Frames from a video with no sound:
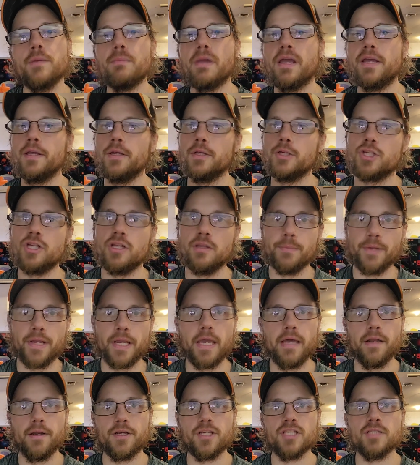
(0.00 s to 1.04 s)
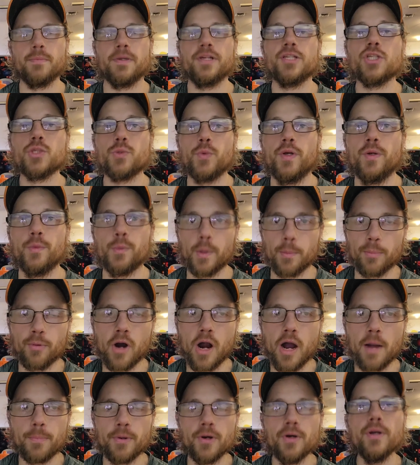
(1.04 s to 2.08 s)
making sure the mechanics of my swing were
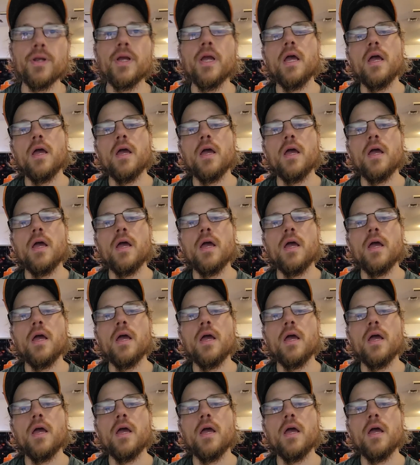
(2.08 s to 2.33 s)
proper.